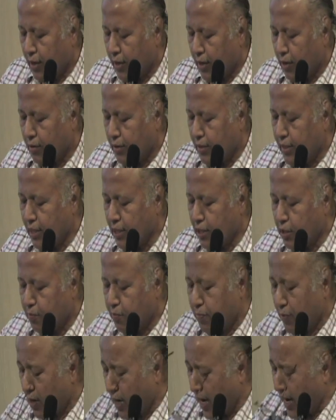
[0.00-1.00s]
Now, this
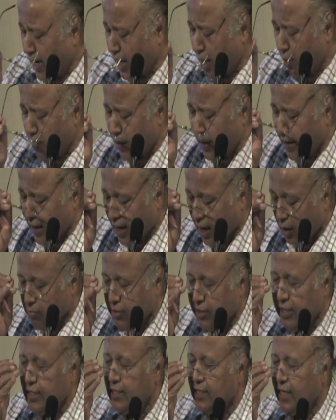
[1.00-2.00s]
antimony
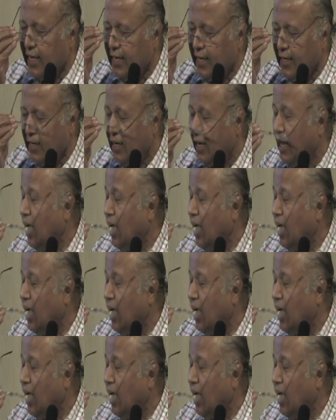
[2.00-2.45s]
comes in, and